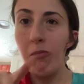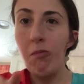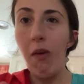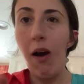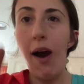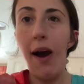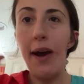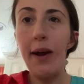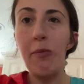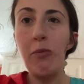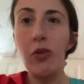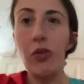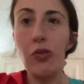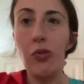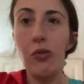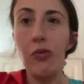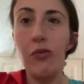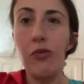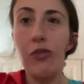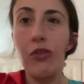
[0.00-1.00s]
I am
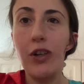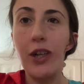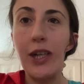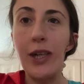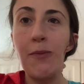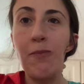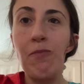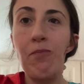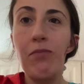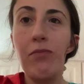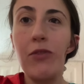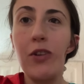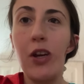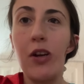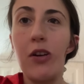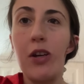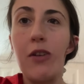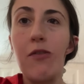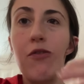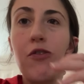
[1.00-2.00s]
gluten-free,
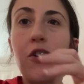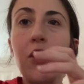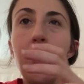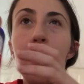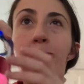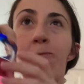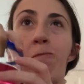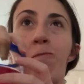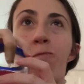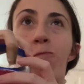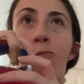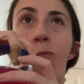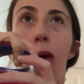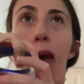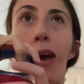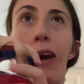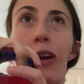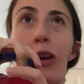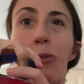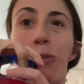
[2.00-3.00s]
dairy-free,
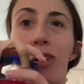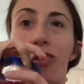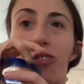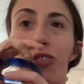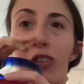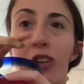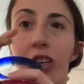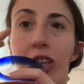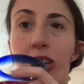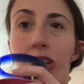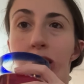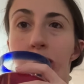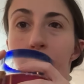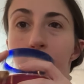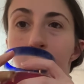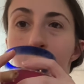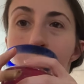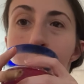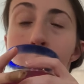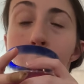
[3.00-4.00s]
and a pescatarian,
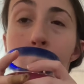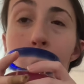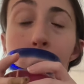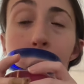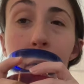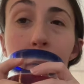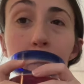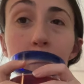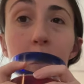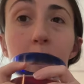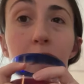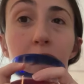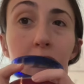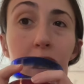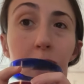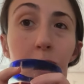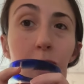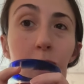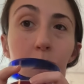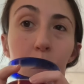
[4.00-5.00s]
if
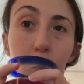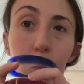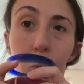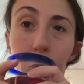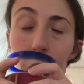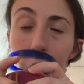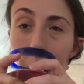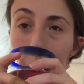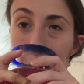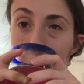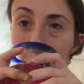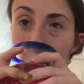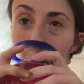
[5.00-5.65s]
anyone was wondering.